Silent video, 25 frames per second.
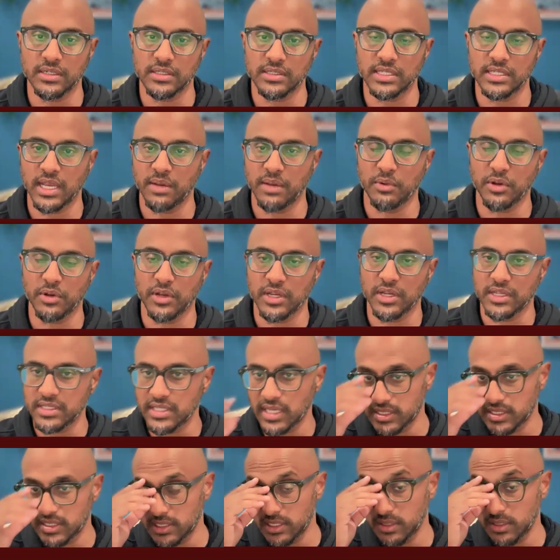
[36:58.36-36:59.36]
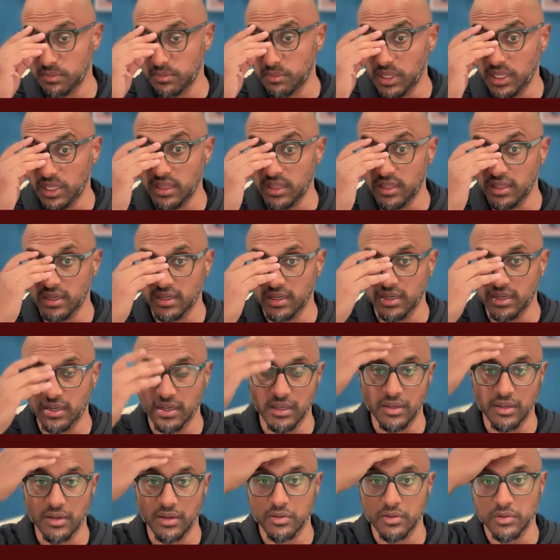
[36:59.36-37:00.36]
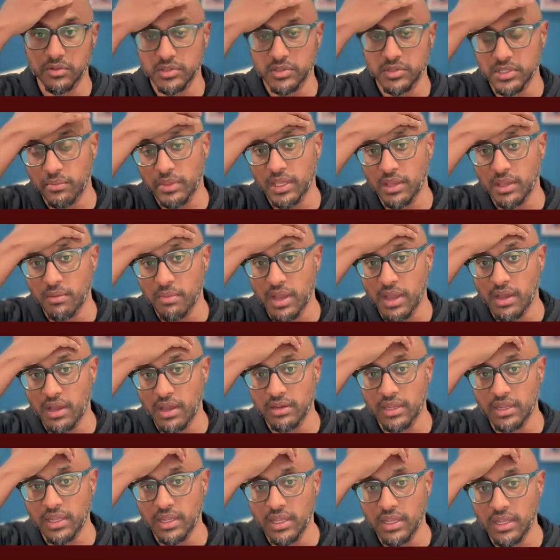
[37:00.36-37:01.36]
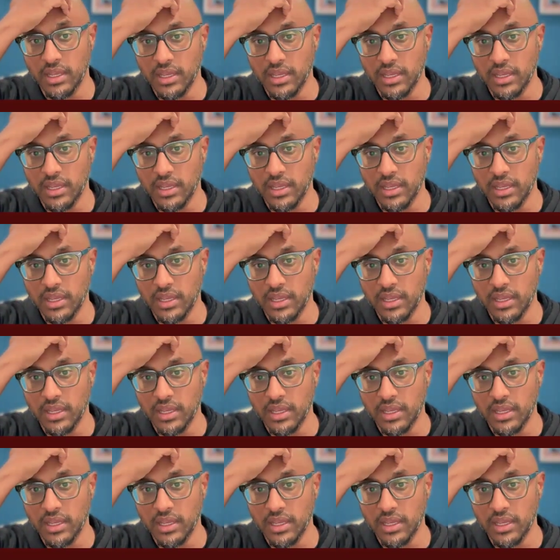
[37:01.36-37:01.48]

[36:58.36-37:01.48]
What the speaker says: Samar had texted me, something about